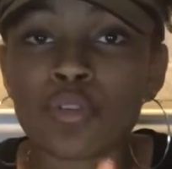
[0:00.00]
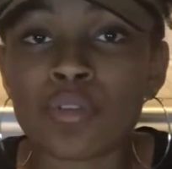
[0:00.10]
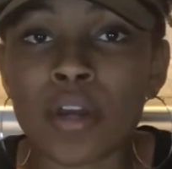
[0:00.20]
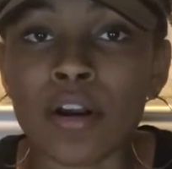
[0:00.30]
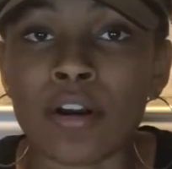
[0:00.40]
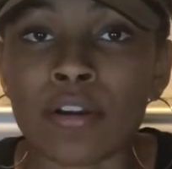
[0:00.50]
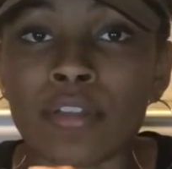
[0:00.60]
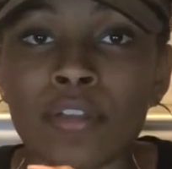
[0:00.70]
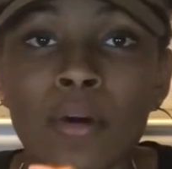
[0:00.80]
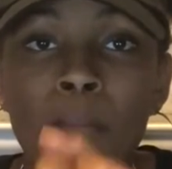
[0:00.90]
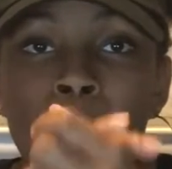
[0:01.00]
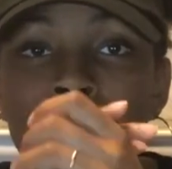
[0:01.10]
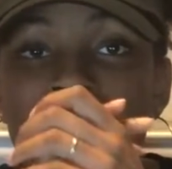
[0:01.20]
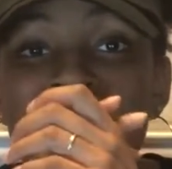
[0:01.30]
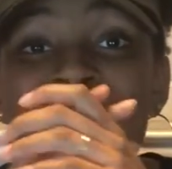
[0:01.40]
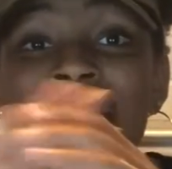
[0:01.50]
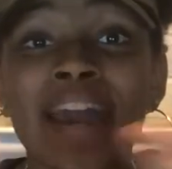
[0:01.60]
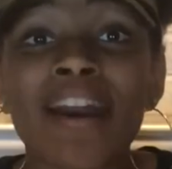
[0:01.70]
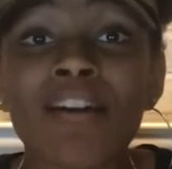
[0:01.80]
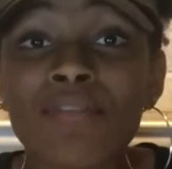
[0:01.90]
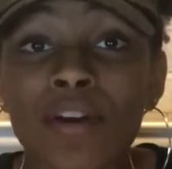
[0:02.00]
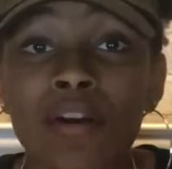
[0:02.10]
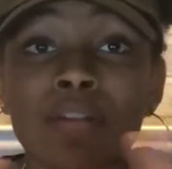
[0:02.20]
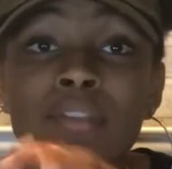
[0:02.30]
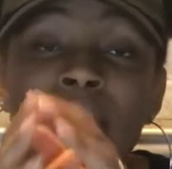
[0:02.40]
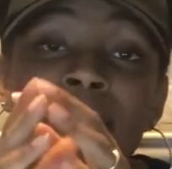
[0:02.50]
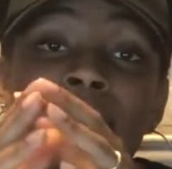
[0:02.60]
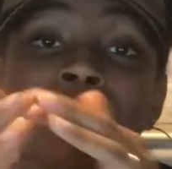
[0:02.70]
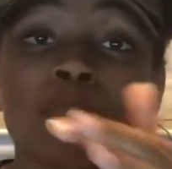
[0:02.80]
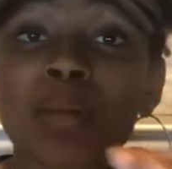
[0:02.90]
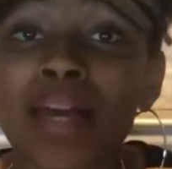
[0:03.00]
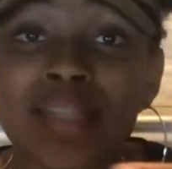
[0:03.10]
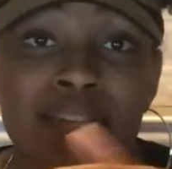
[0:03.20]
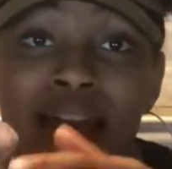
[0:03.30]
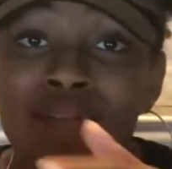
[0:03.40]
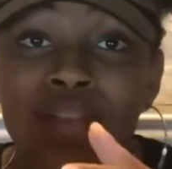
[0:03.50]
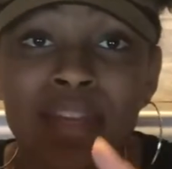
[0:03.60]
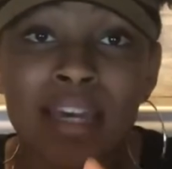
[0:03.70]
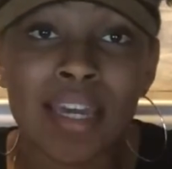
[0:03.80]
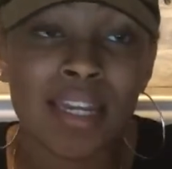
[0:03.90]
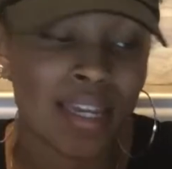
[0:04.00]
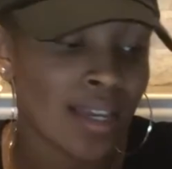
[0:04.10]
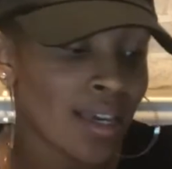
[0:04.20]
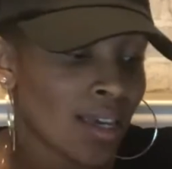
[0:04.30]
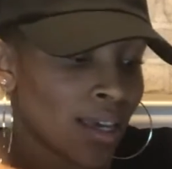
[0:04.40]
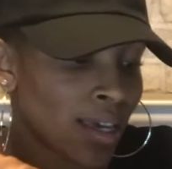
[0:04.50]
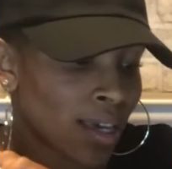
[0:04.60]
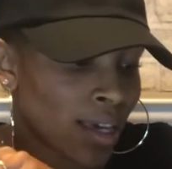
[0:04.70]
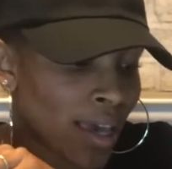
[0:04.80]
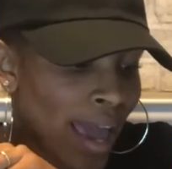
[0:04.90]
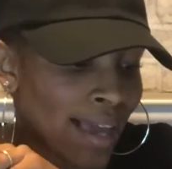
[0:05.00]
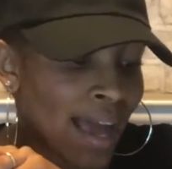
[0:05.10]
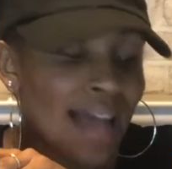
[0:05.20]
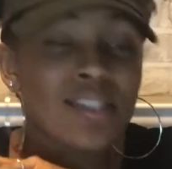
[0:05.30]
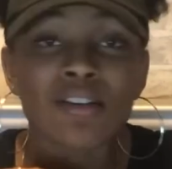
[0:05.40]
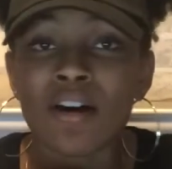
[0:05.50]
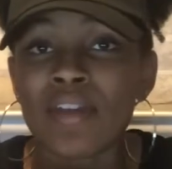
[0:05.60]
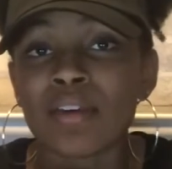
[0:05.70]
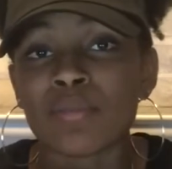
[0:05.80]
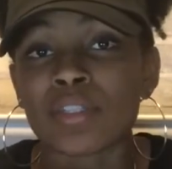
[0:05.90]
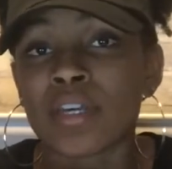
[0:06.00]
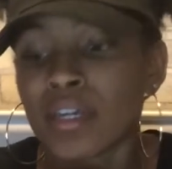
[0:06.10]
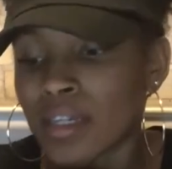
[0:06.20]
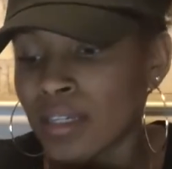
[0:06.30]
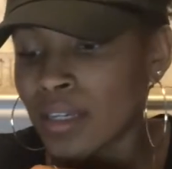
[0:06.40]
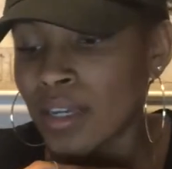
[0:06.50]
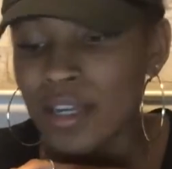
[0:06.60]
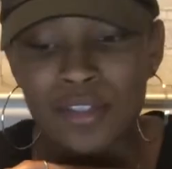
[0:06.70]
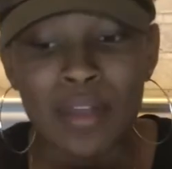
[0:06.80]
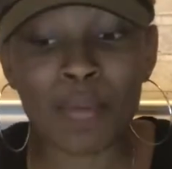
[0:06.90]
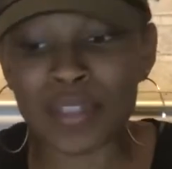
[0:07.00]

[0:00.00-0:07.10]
the earth, take care of the earth, take care of the plants and everything in it. And God saw that it was good. So that was